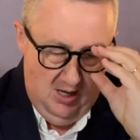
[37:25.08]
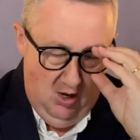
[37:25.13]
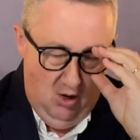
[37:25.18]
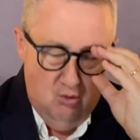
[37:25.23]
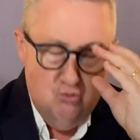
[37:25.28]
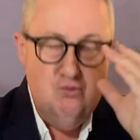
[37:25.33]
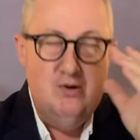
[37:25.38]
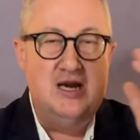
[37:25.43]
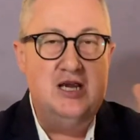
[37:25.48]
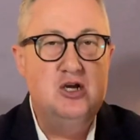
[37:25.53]

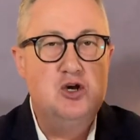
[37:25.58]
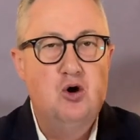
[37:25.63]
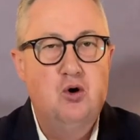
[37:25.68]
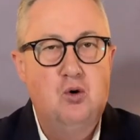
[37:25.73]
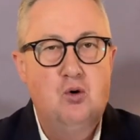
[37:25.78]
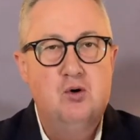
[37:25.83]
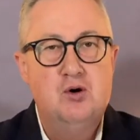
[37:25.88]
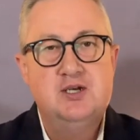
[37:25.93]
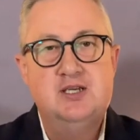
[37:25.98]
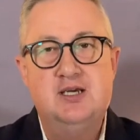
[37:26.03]

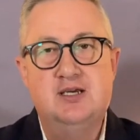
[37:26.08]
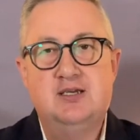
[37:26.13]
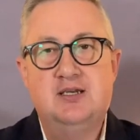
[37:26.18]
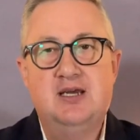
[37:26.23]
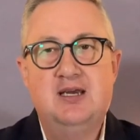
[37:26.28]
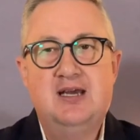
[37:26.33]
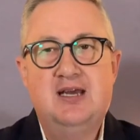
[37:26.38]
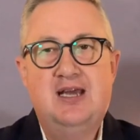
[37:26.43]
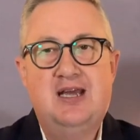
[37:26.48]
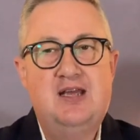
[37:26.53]

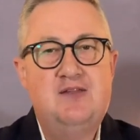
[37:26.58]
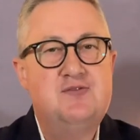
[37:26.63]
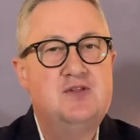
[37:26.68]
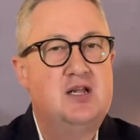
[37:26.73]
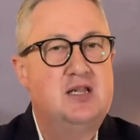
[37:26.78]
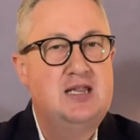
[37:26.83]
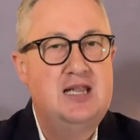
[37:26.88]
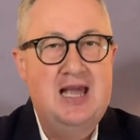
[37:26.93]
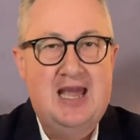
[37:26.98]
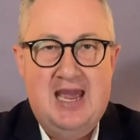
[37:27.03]
recorded in
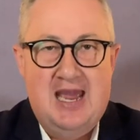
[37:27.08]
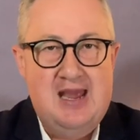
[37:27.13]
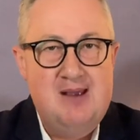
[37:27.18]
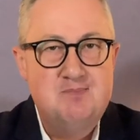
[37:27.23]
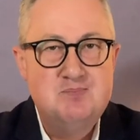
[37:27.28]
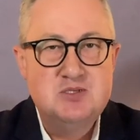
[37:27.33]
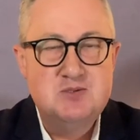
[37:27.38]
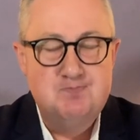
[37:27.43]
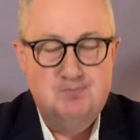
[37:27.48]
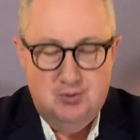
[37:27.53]
the
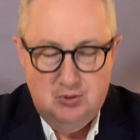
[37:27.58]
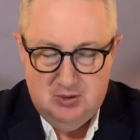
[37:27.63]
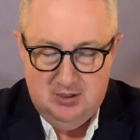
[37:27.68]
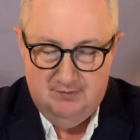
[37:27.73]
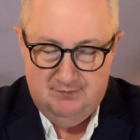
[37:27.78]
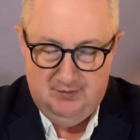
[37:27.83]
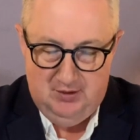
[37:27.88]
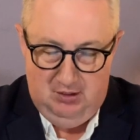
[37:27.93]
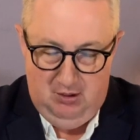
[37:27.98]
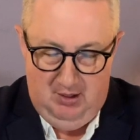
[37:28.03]
Lamb's Book
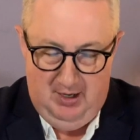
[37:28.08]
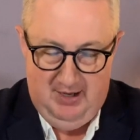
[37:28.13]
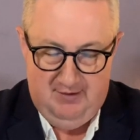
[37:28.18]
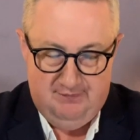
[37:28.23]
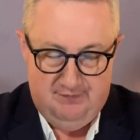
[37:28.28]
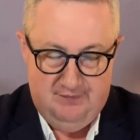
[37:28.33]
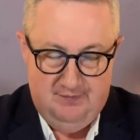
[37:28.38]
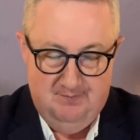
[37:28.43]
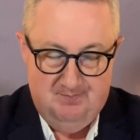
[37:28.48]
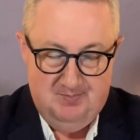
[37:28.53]
of
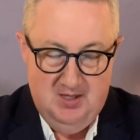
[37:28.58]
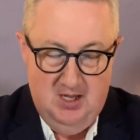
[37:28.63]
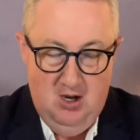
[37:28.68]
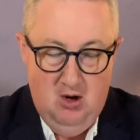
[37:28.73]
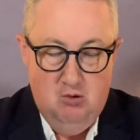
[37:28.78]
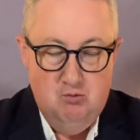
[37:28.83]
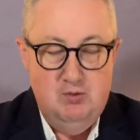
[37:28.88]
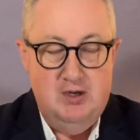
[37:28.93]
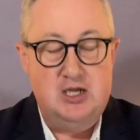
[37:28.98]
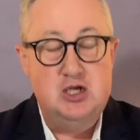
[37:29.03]
Life,
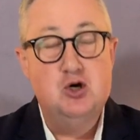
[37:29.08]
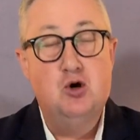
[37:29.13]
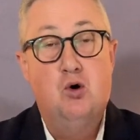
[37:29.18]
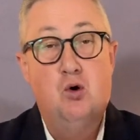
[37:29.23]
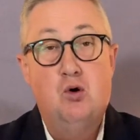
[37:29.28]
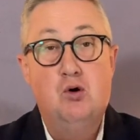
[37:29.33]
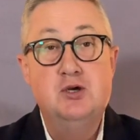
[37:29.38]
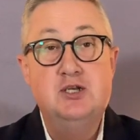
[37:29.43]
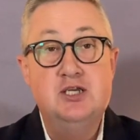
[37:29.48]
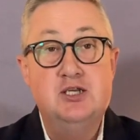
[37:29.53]

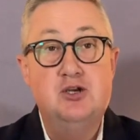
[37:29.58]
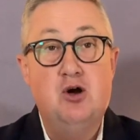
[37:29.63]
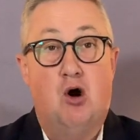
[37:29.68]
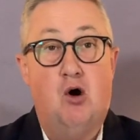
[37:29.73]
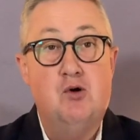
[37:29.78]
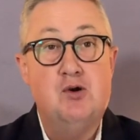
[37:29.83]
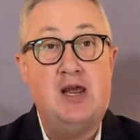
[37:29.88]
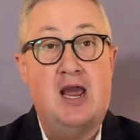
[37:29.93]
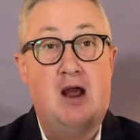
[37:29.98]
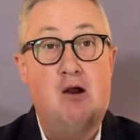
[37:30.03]
recorded
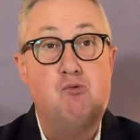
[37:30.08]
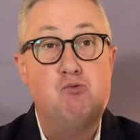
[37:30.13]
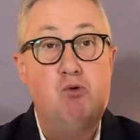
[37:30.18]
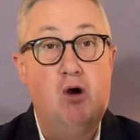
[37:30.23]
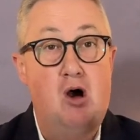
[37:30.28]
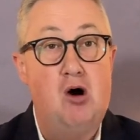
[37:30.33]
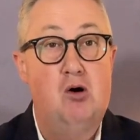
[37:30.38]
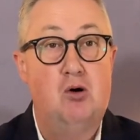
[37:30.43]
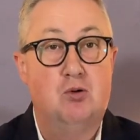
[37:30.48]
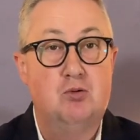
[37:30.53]
on our
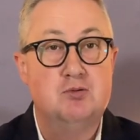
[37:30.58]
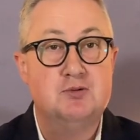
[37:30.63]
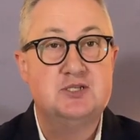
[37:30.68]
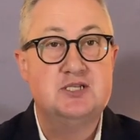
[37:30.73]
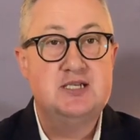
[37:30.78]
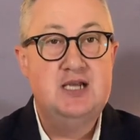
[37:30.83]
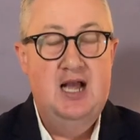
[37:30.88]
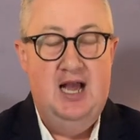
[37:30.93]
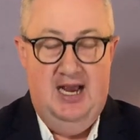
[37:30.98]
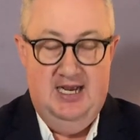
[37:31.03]

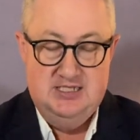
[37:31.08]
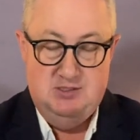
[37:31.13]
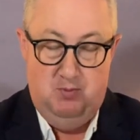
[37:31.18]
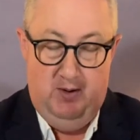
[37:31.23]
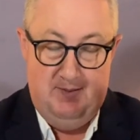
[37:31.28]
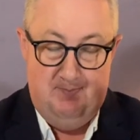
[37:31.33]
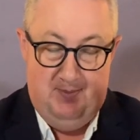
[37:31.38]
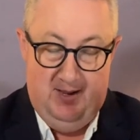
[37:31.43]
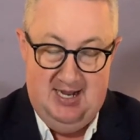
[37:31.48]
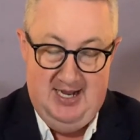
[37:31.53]
rolls as
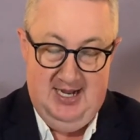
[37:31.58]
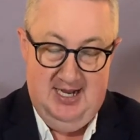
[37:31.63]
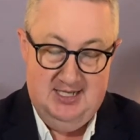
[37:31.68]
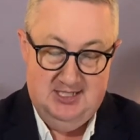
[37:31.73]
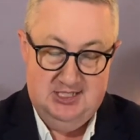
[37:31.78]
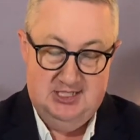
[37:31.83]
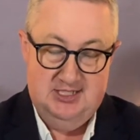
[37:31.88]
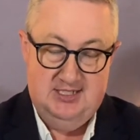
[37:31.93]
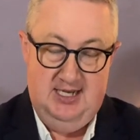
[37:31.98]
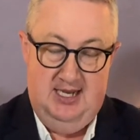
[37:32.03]
we
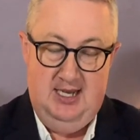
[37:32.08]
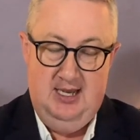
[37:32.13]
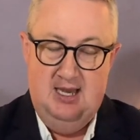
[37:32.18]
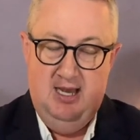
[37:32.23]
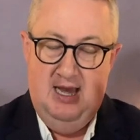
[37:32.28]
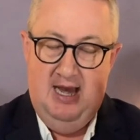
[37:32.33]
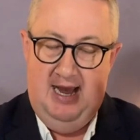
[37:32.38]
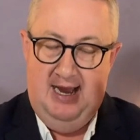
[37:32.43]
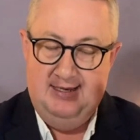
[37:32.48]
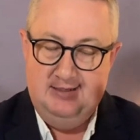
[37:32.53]
pastor
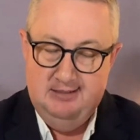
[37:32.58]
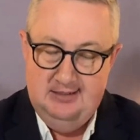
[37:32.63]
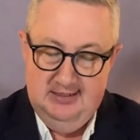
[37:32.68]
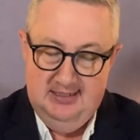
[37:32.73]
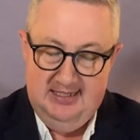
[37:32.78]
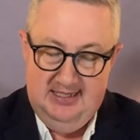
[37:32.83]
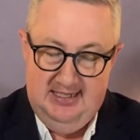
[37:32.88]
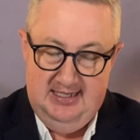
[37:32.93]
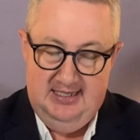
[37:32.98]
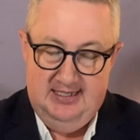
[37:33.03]
and
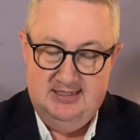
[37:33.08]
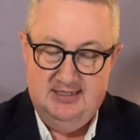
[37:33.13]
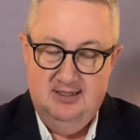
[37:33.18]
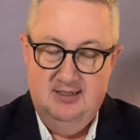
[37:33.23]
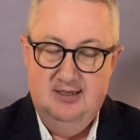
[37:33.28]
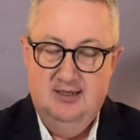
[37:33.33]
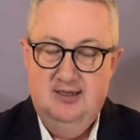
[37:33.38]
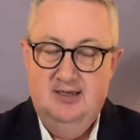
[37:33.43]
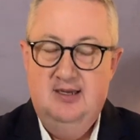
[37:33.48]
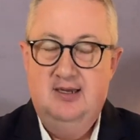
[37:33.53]
lead
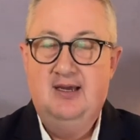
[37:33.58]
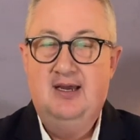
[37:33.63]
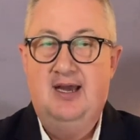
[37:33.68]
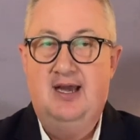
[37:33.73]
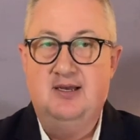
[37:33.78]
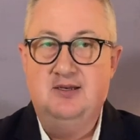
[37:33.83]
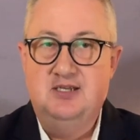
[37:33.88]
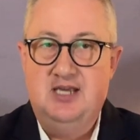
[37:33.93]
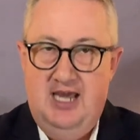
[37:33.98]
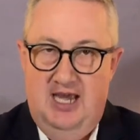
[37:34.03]

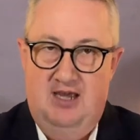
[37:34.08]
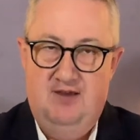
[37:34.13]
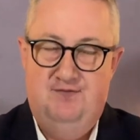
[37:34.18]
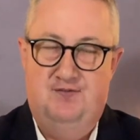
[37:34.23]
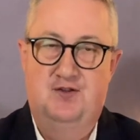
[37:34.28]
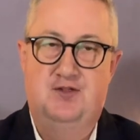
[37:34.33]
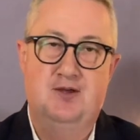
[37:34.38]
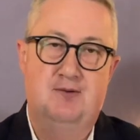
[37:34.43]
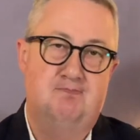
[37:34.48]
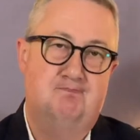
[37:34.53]
and care
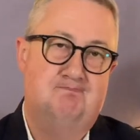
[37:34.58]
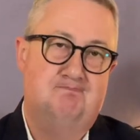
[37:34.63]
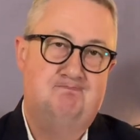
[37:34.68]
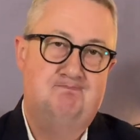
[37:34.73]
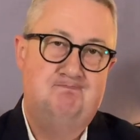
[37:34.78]
for them.